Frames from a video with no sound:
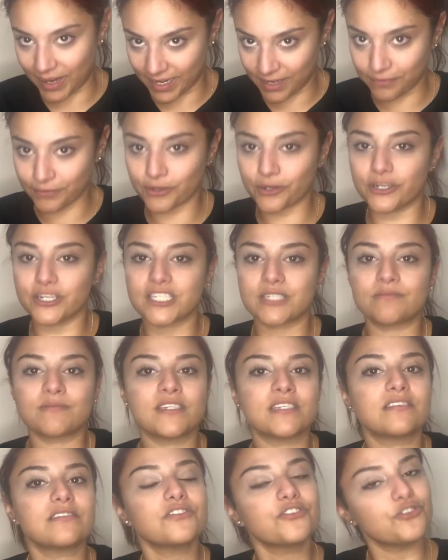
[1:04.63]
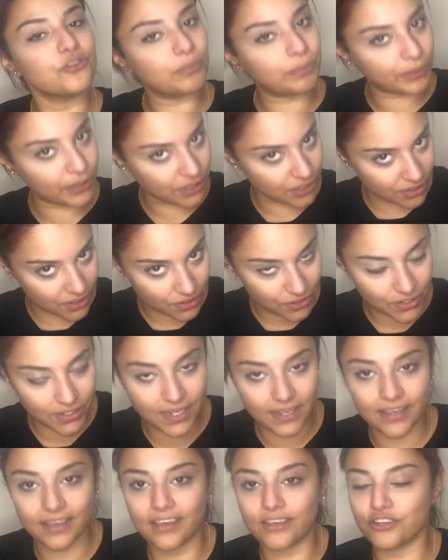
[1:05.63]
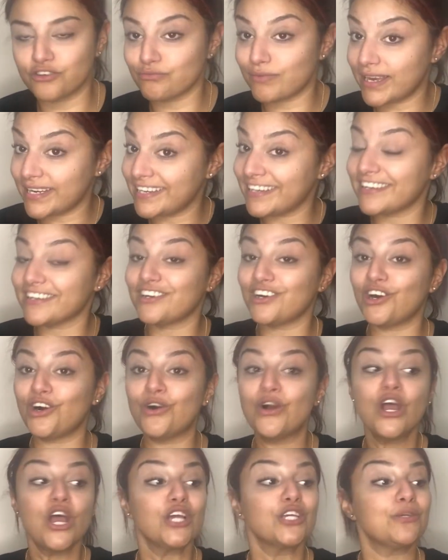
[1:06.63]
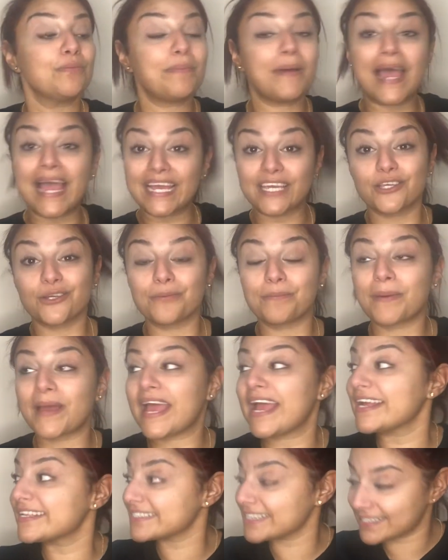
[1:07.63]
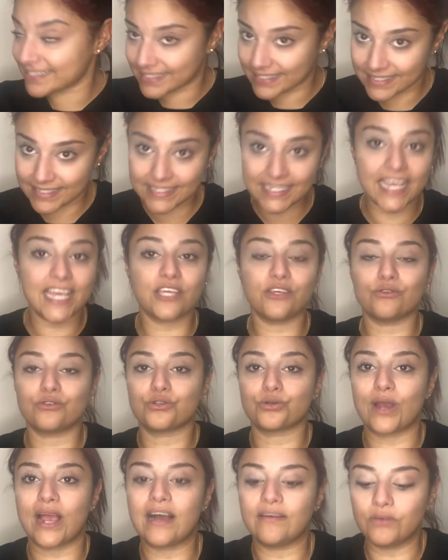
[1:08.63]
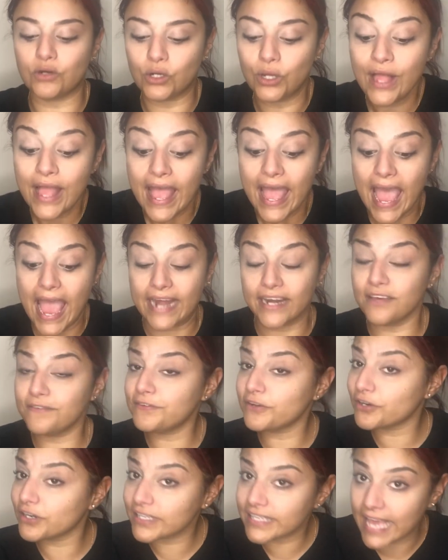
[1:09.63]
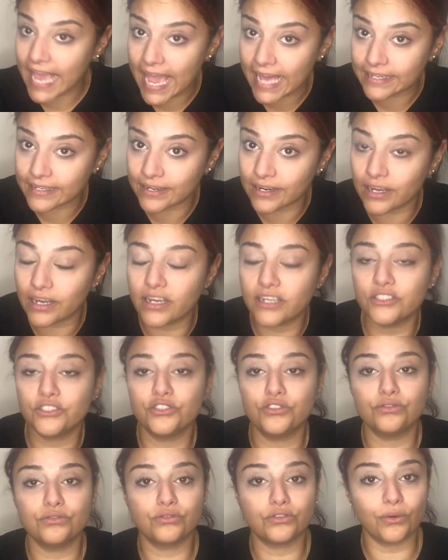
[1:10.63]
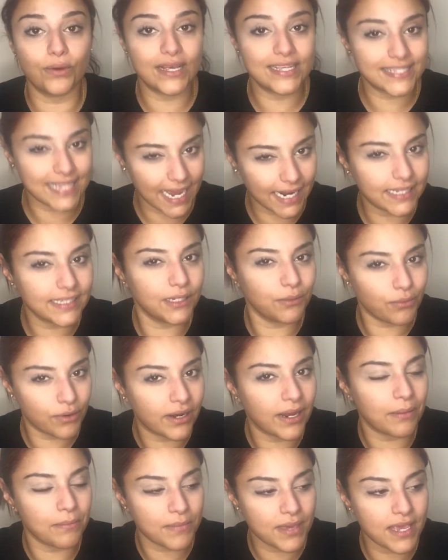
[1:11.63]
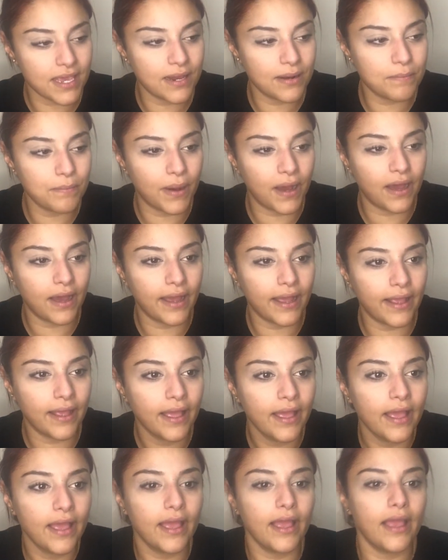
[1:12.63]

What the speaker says: ready for Christmas, you purchased your ticket, you're ready to go, you pack your bags, it's the day you travel. And if you're in Canada, you know exactly what I mean by